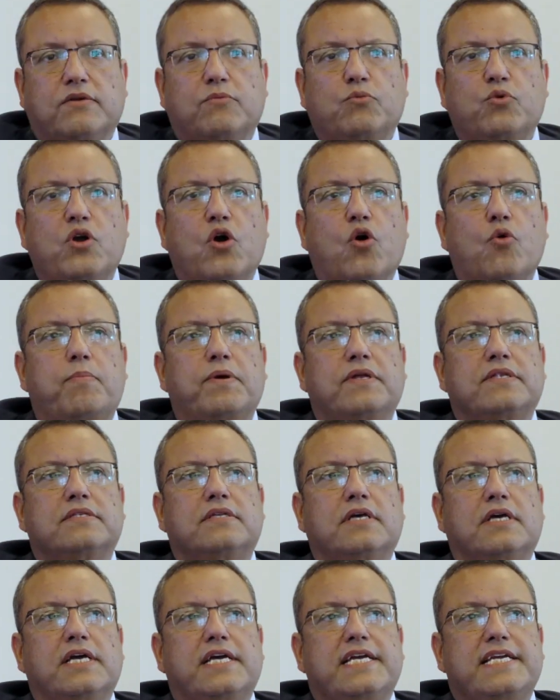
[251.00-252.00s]
We opened
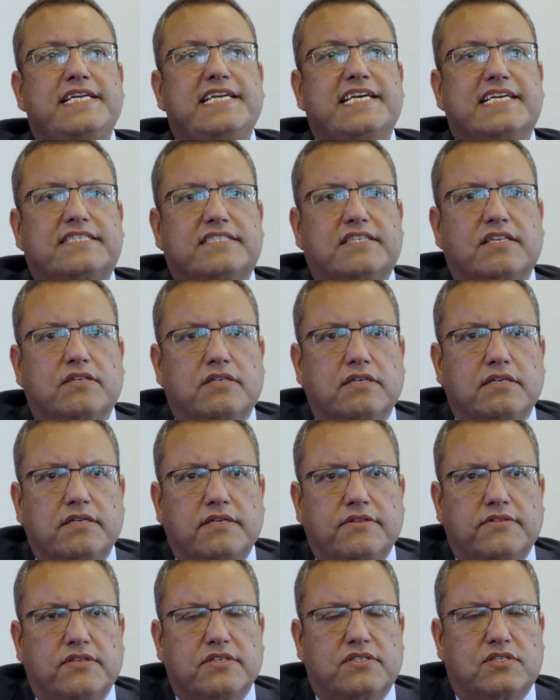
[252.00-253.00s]
yesterday
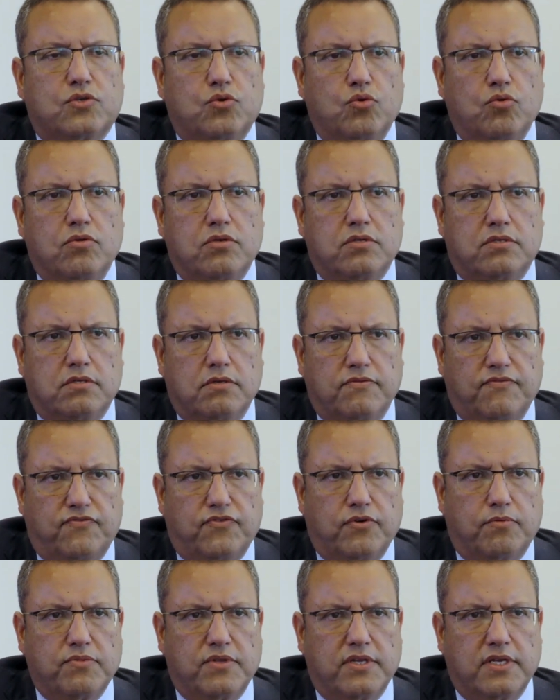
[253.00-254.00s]
the schools
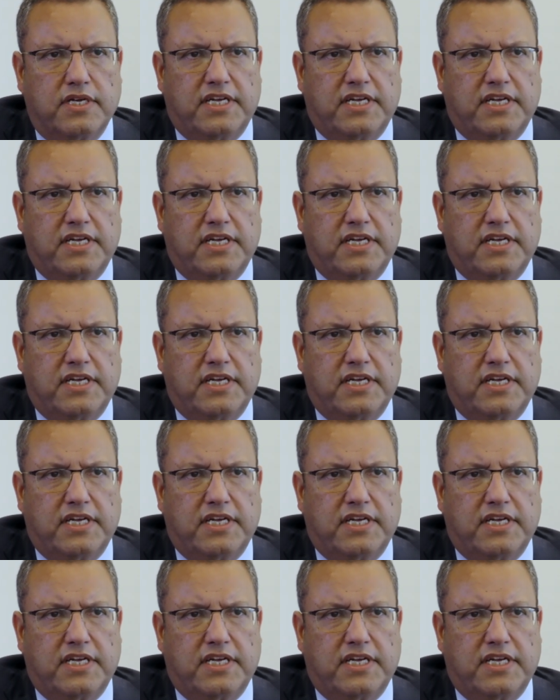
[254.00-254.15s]
from the